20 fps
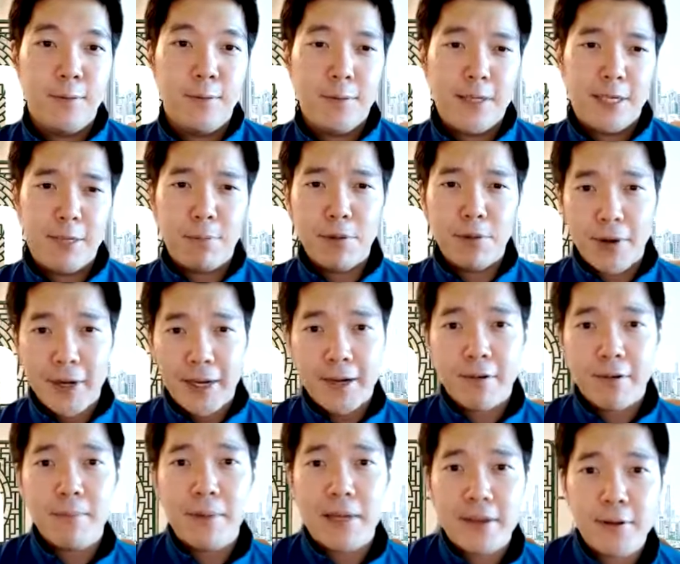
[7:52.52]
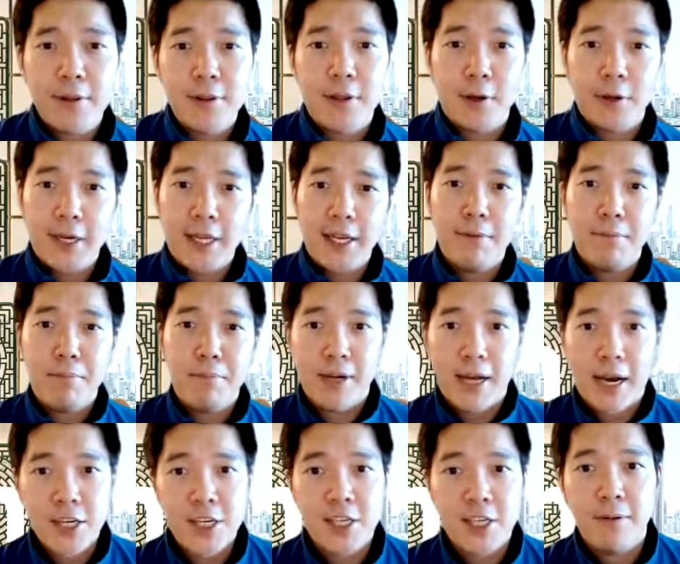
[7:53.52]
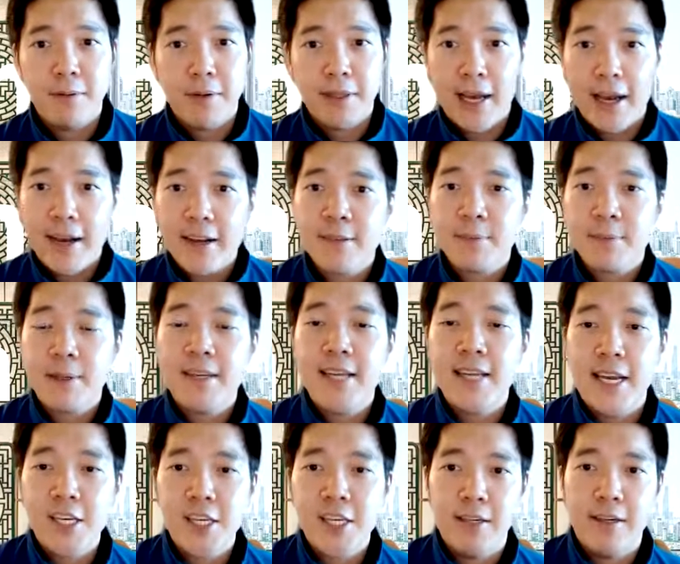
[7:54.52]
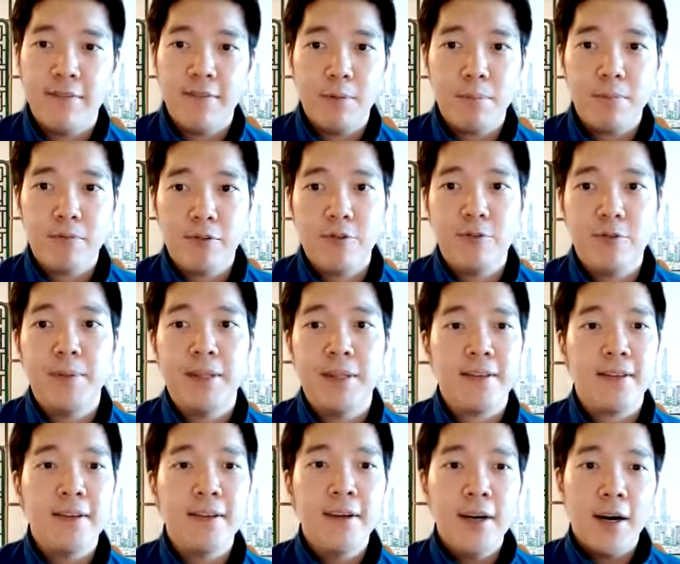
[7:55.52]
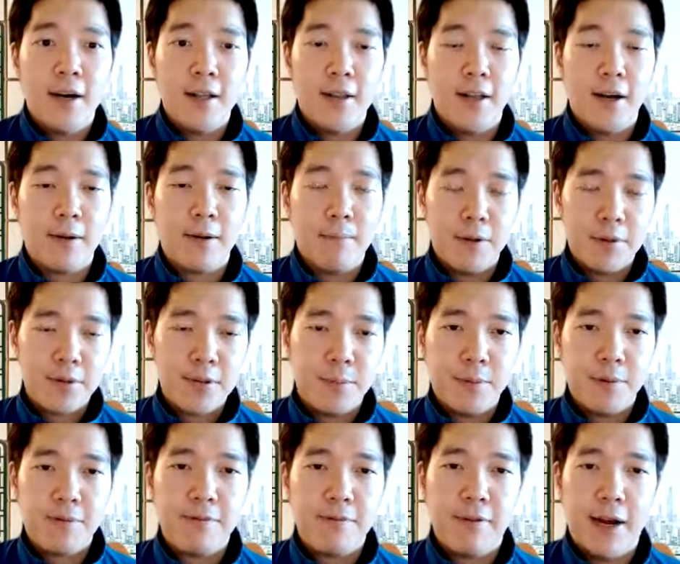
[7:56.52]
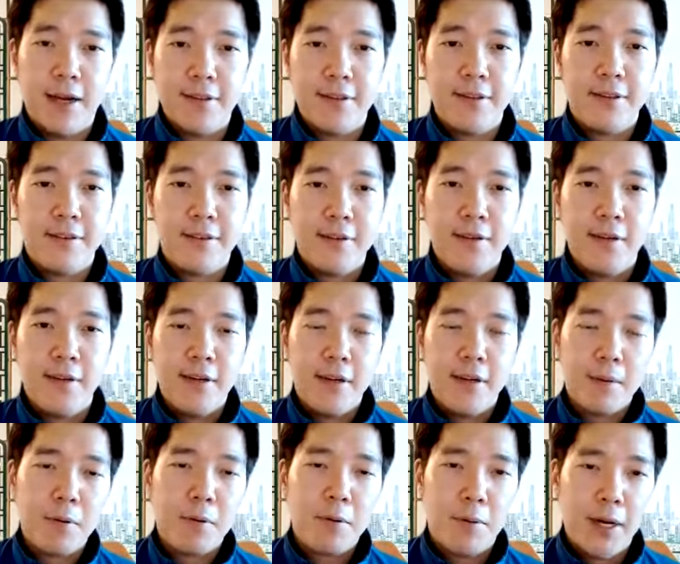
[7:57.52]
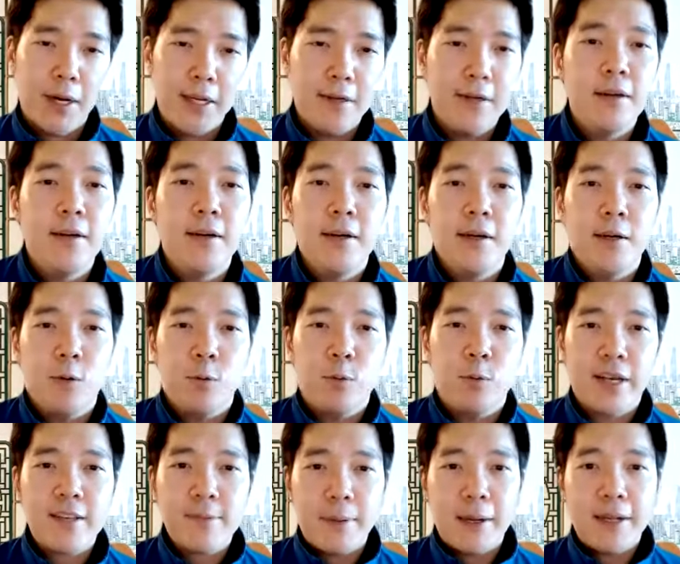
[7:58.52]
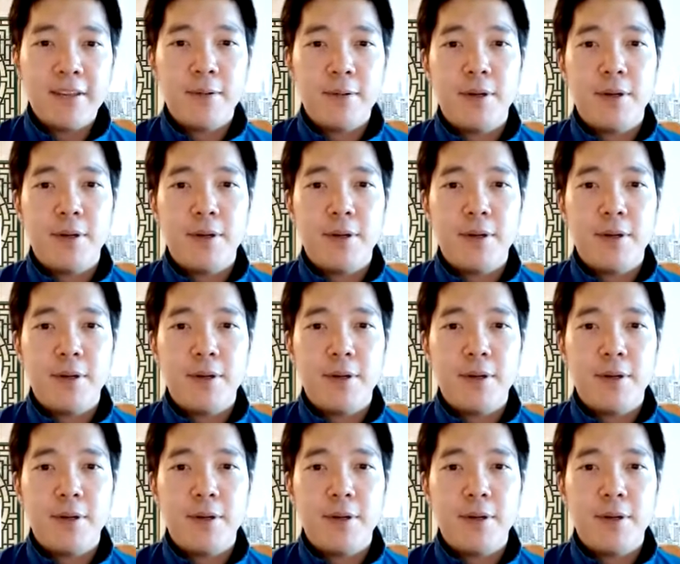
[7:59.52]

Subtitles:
We deploy incremental learning in production with expectation of improvements along multiple fronts. Number one, we expect to